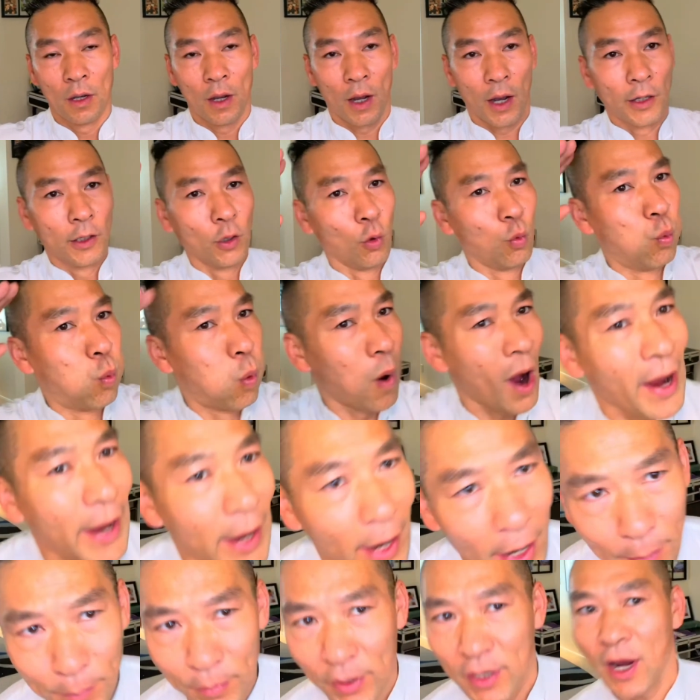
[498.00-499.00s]
And why
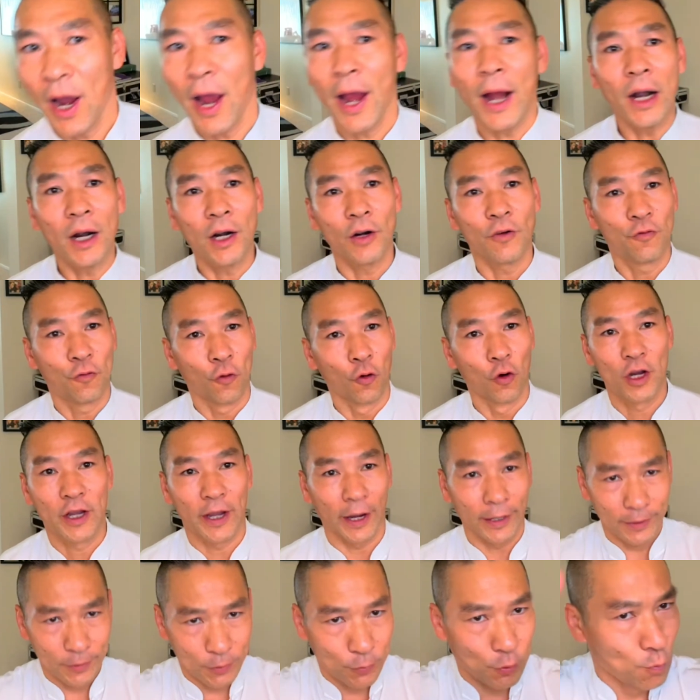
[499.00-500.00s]
I'm careful
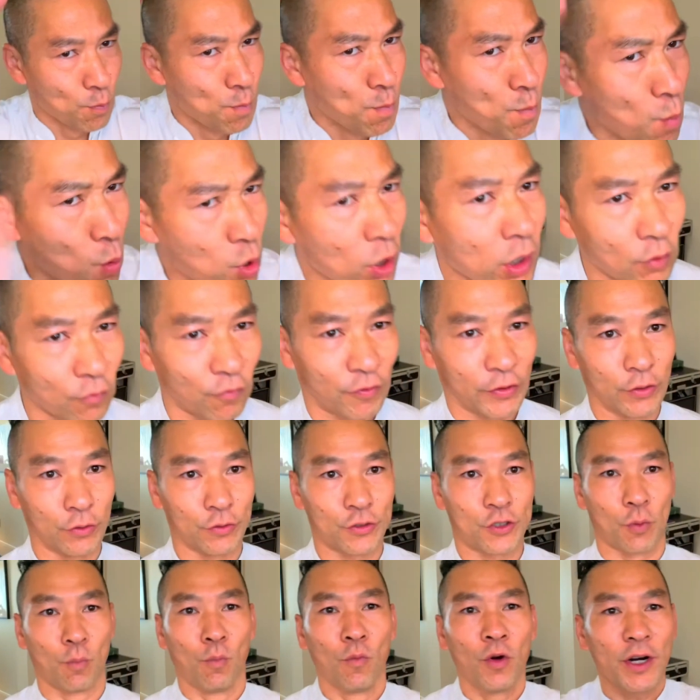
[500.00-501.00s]
God more views,
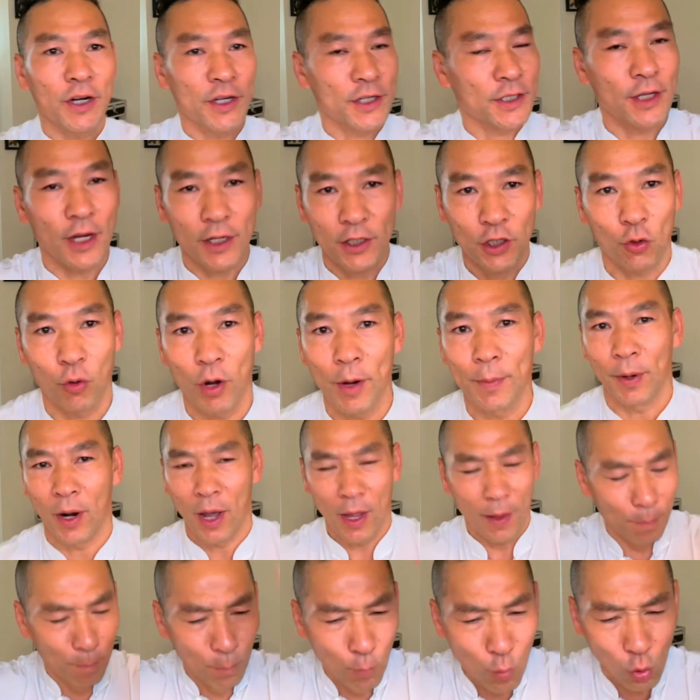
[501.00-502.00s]
more subscriber,
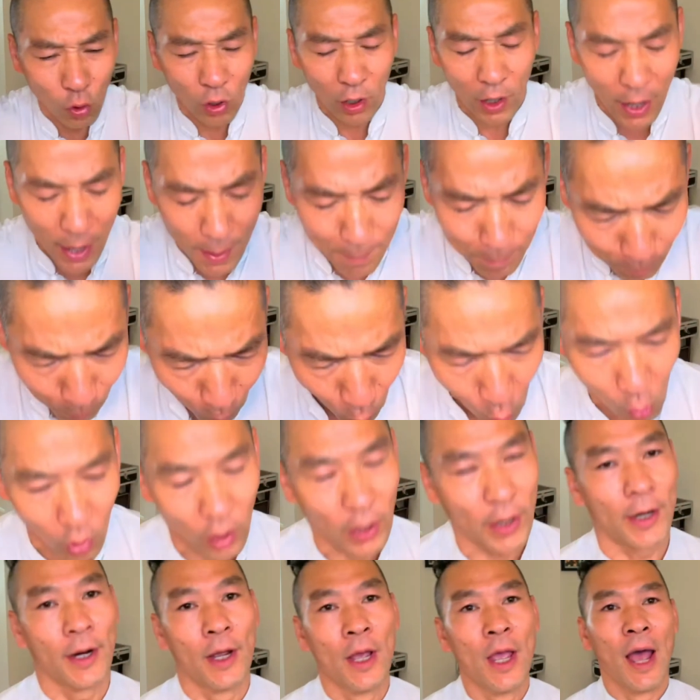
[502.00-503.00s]
and more and
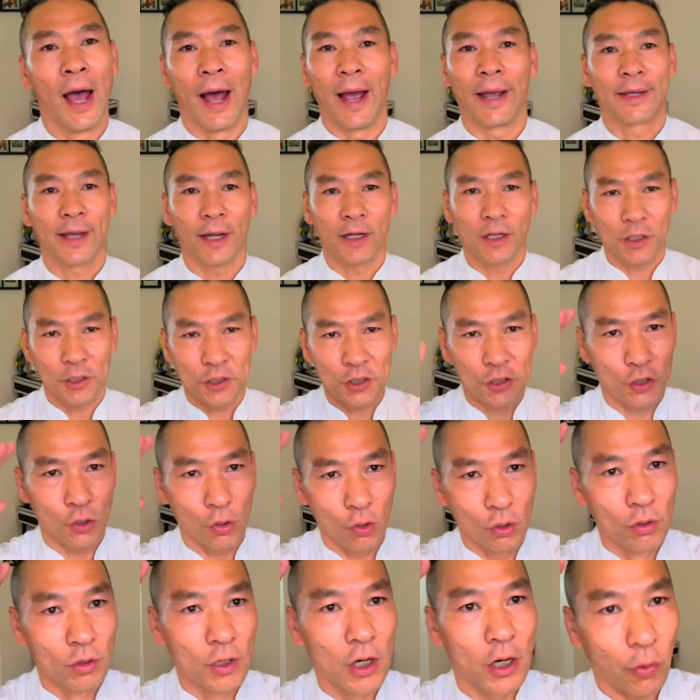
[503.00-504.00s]
more are getting so
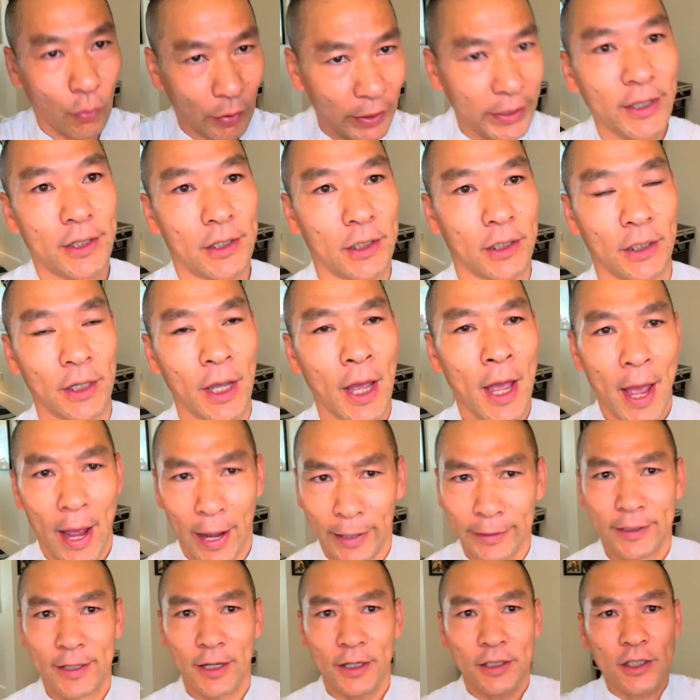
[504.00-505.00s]
greedy. And
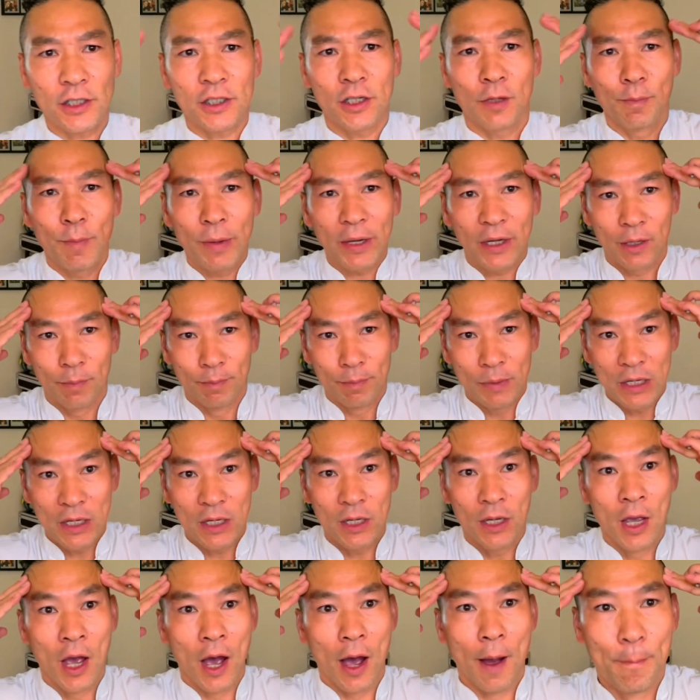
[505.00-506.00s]
this is making
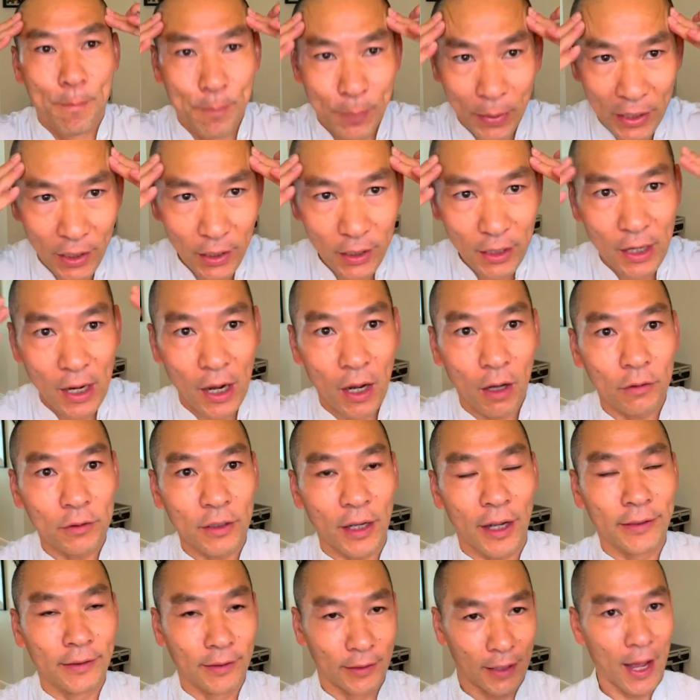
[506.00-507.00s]
me burning out
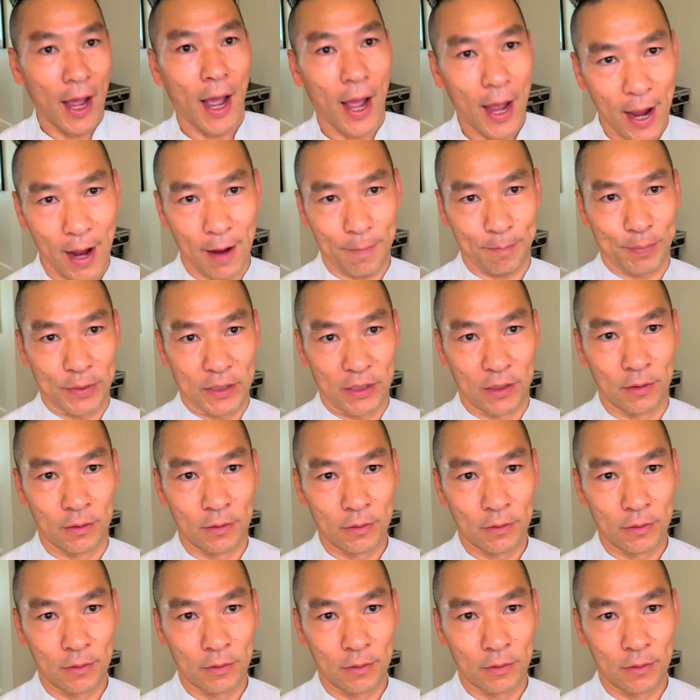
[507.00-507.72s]
and not happy.